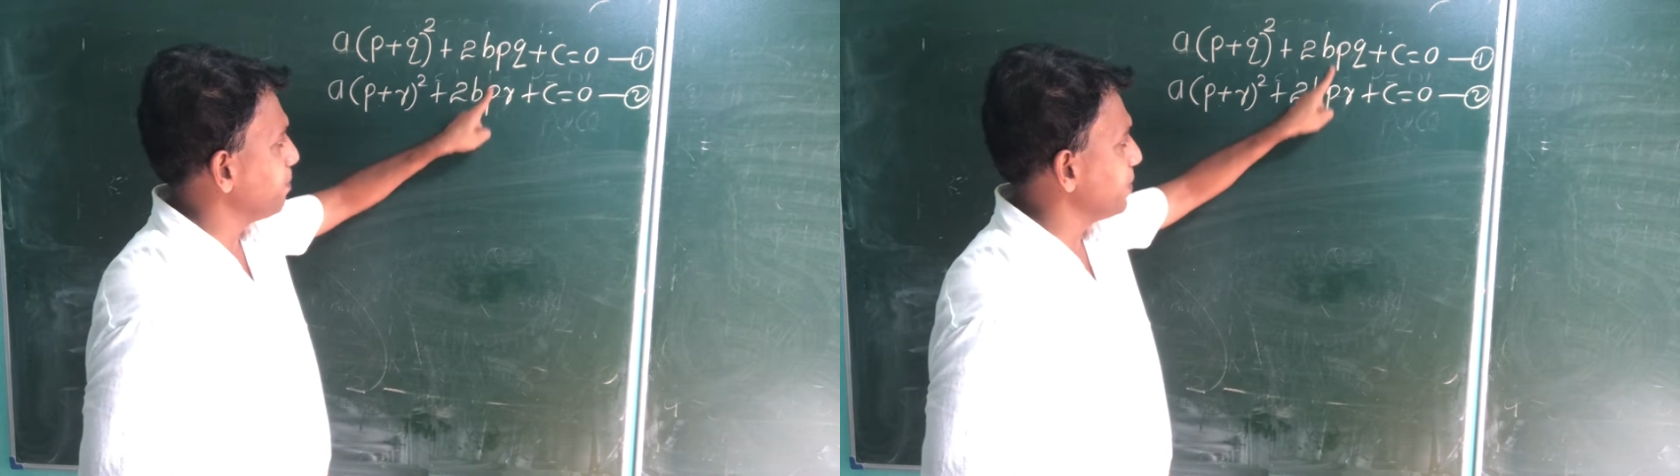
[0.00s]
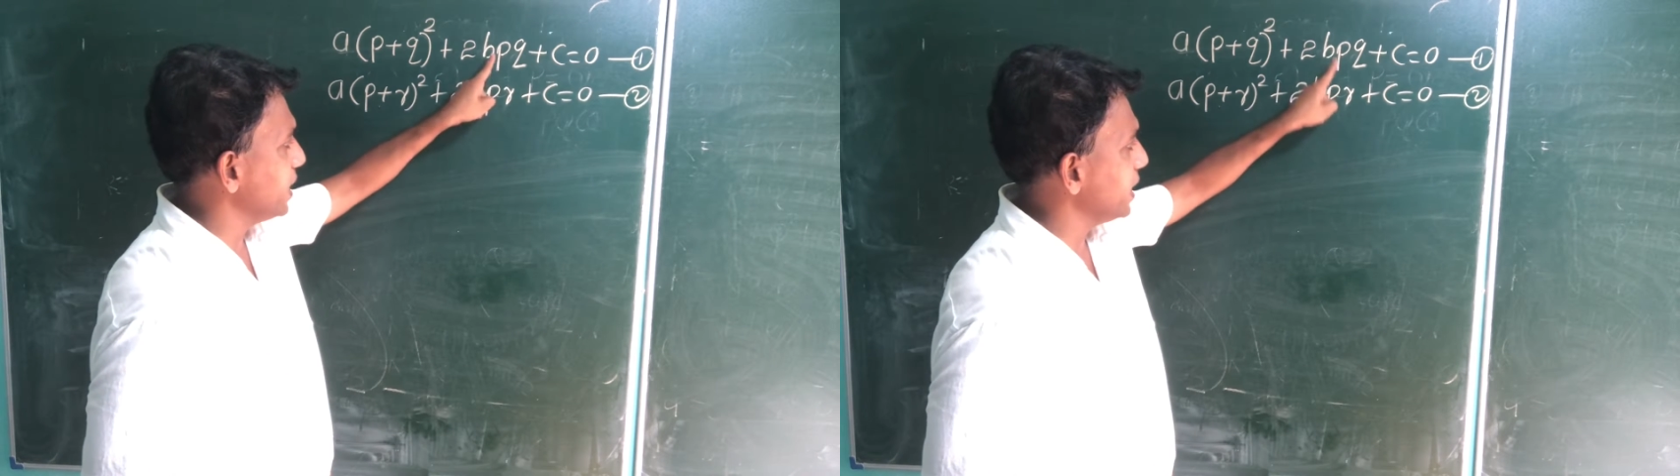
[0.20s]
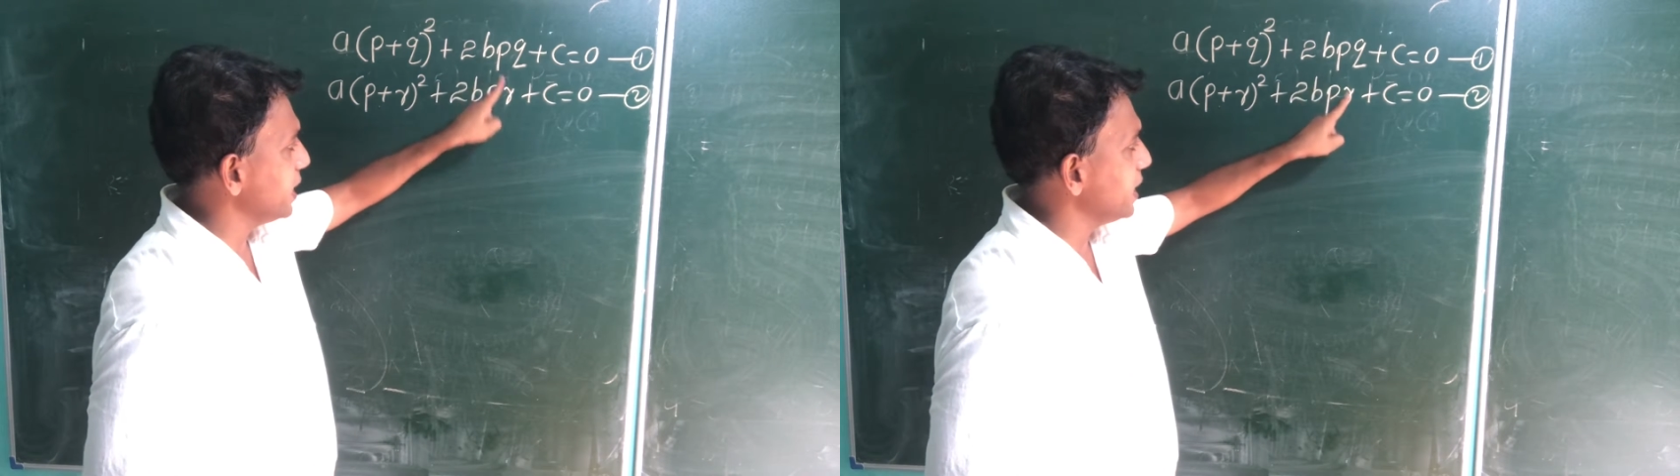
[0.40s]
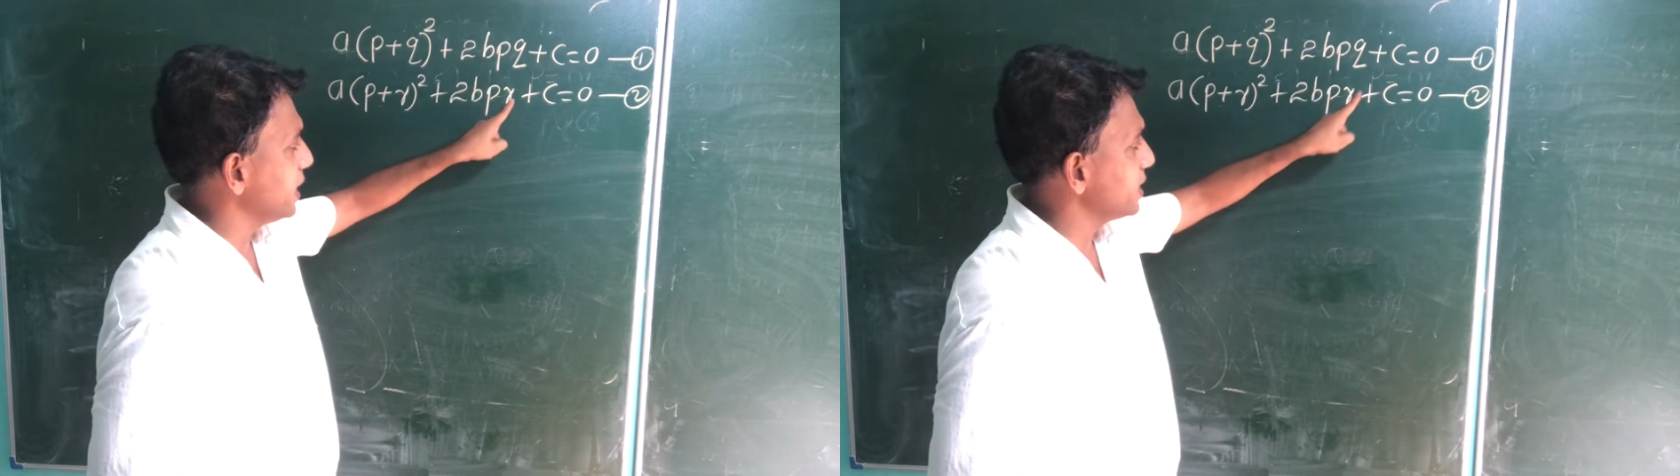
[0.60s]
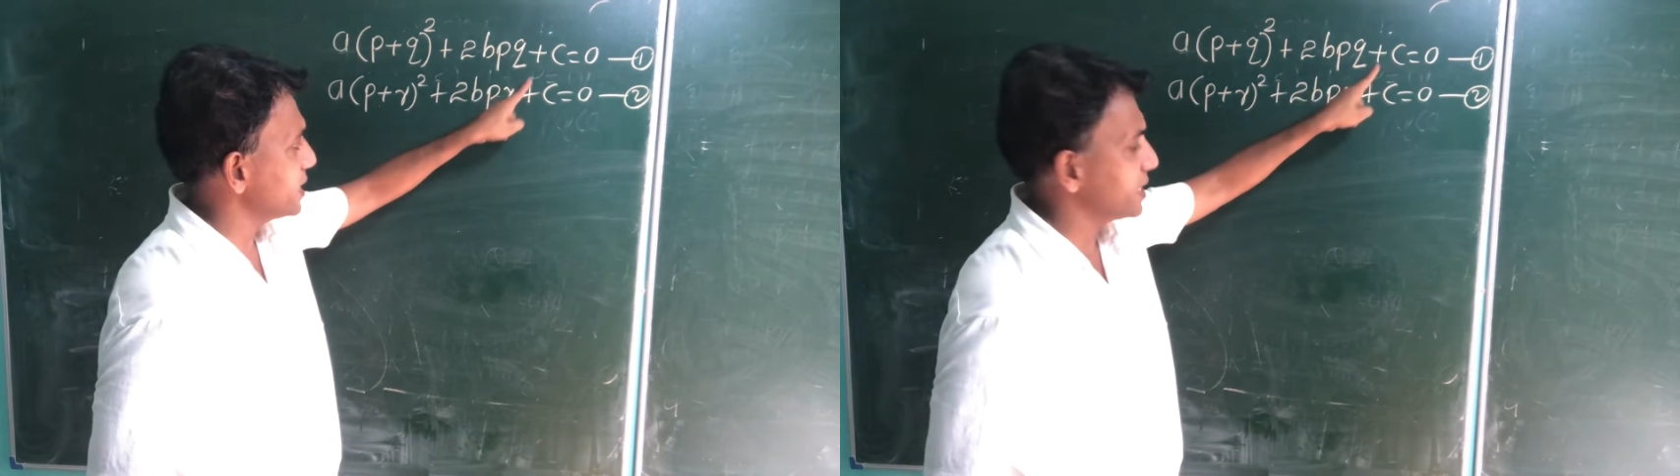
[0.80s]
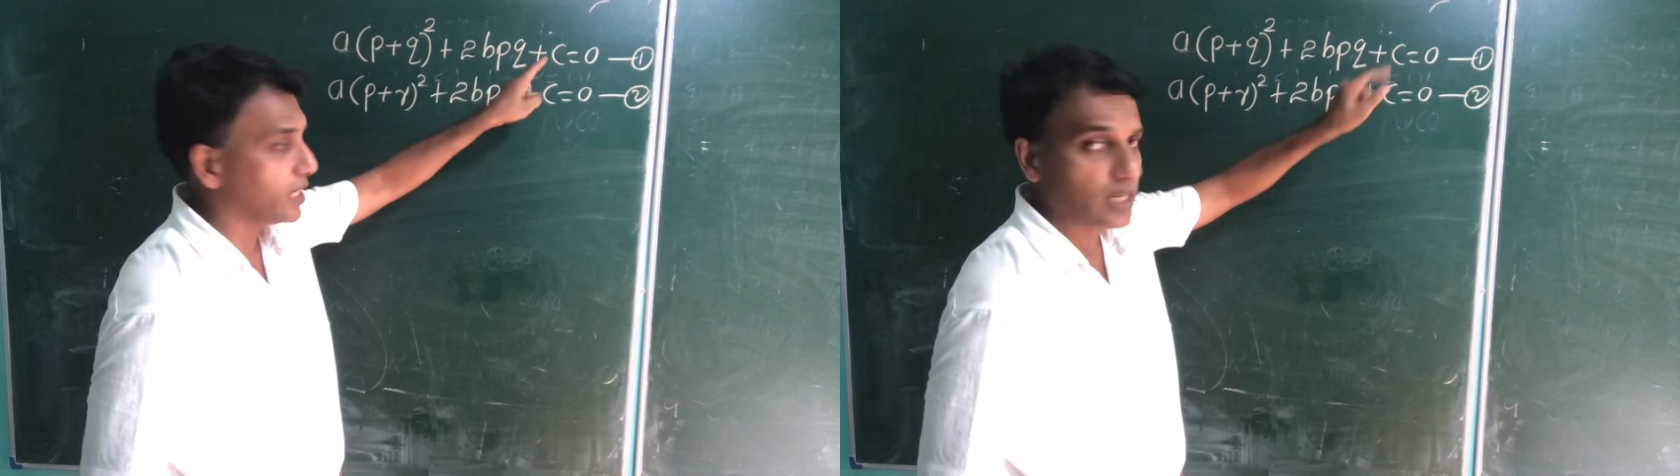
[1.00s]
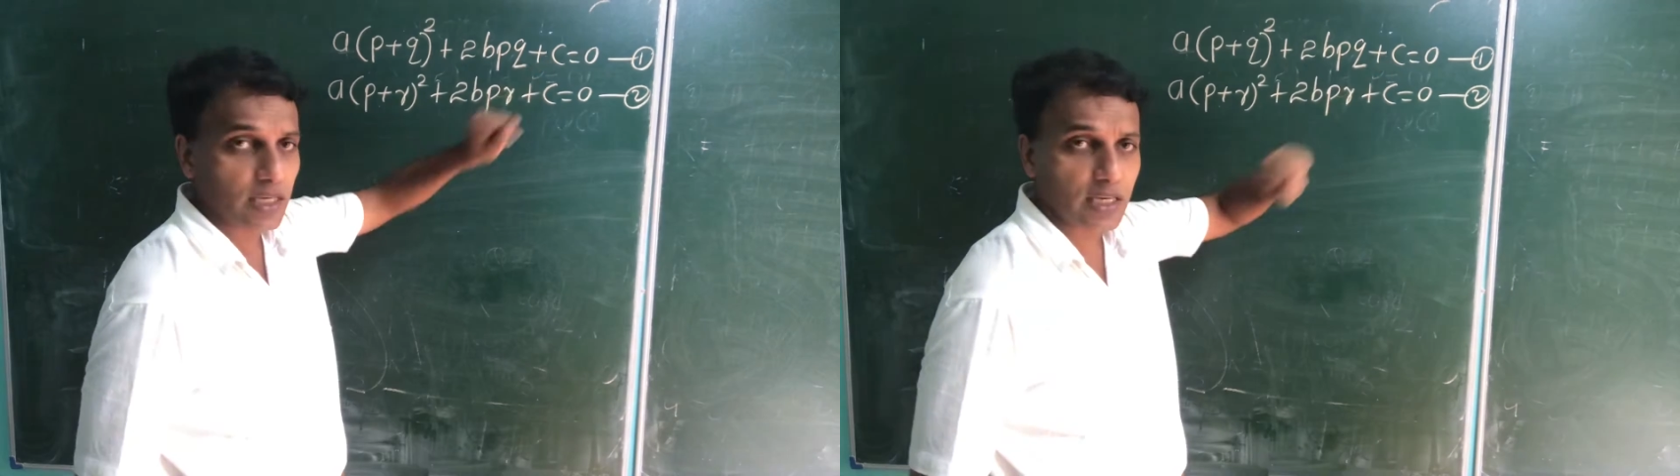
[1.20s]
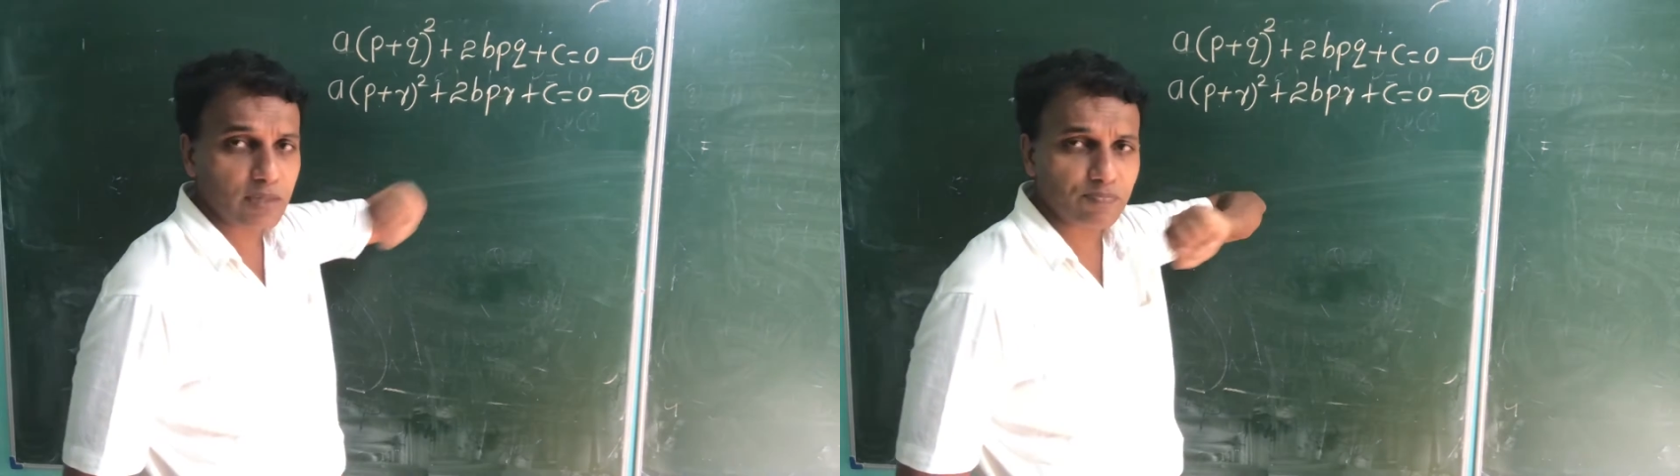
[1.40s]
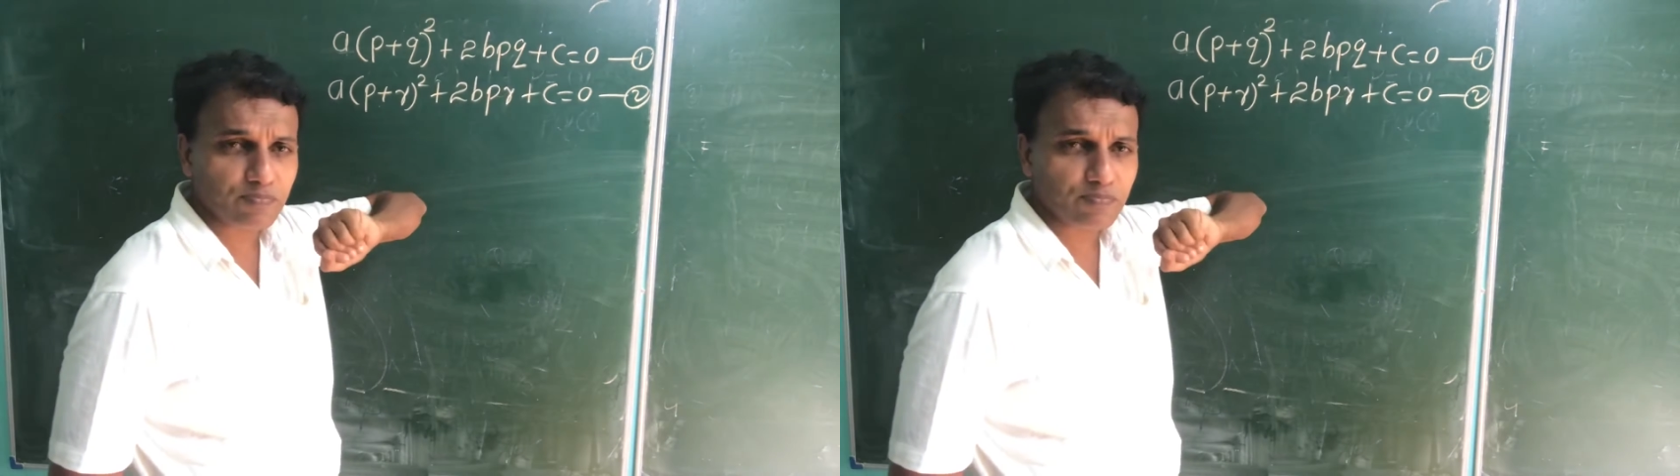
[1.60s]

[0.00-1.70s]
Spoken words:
p, c,